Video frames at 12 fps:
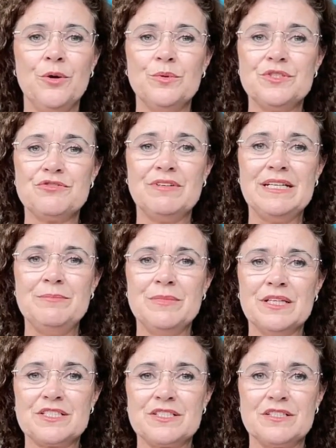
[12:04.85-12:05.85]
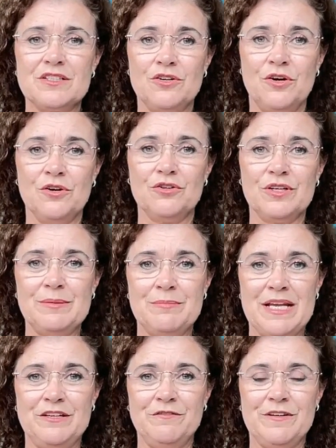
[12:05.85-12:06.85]
was ready-mixed concrete
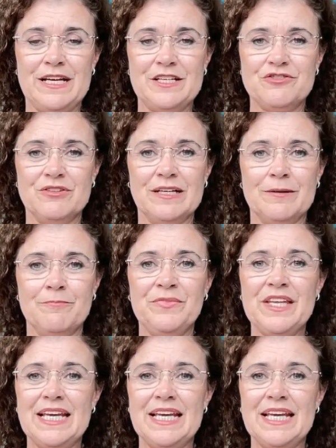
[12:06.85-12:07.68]
manufacturing.